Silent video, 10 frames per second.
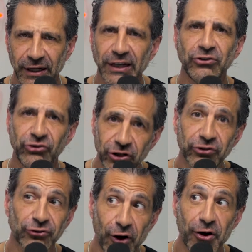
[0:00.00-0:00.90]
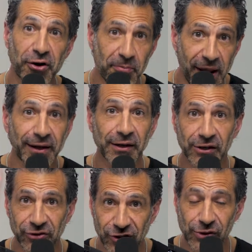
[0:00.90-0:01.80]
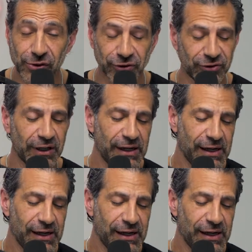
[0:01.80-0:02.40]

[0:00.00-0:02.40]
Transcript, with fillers: Like, he just started to make an excuse.